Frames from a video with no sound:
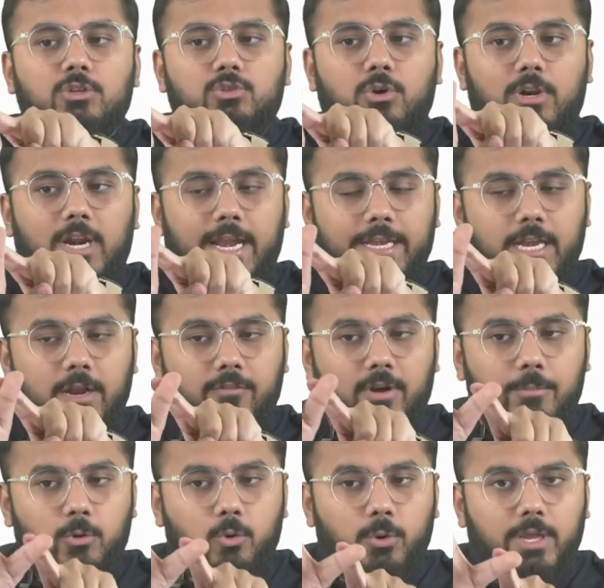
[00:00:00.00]
So right now
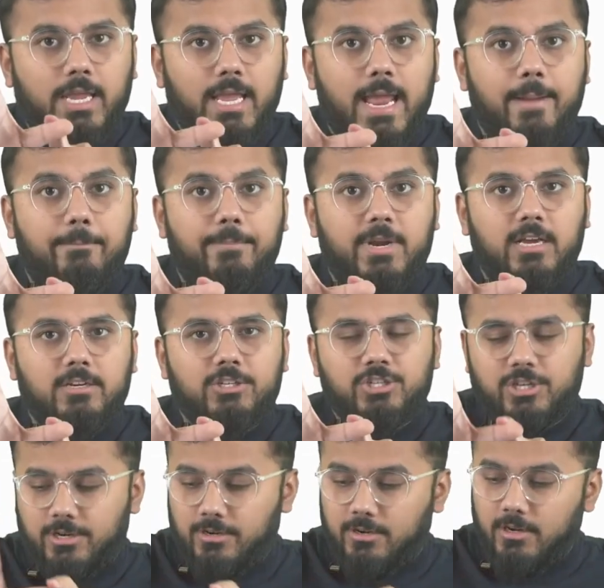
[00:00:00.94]
I'm doing
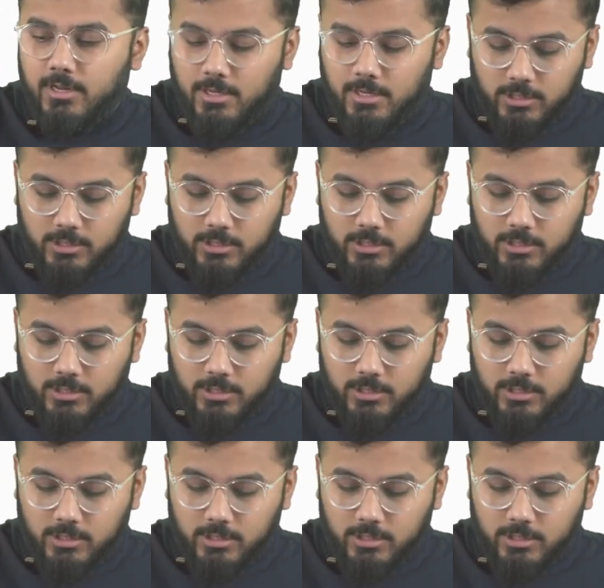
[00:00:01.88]
abduction.